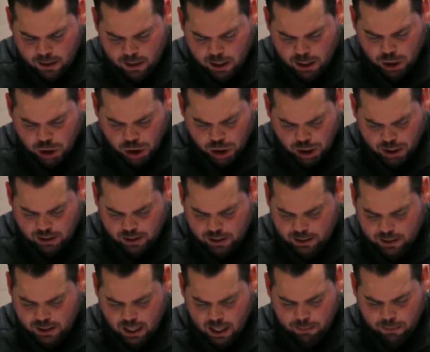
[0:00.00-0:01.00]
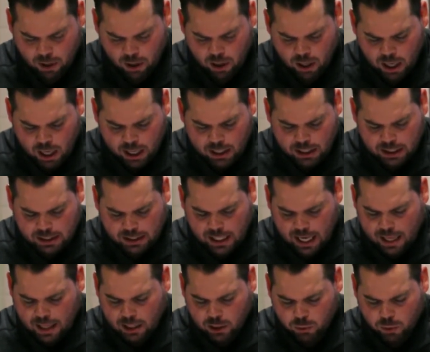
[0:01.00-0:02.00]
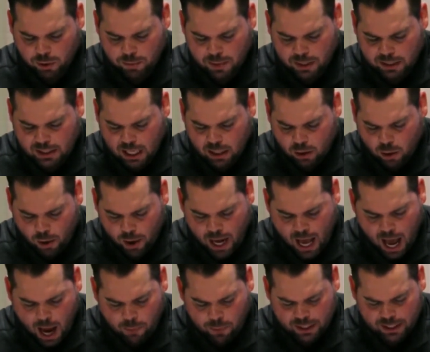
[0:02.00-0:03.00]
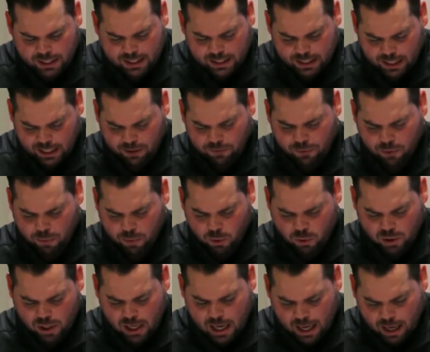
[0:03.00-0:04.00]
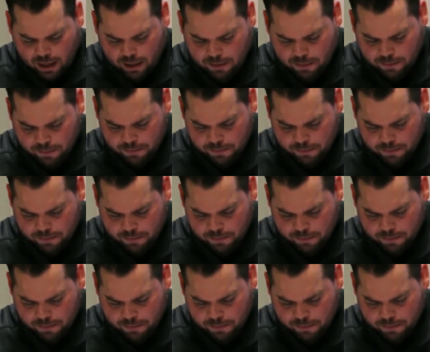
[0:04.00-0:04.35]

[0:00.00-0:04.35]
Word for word: In Jesus' name. Lord, just say this with me. Say, Lord, I receive from you today.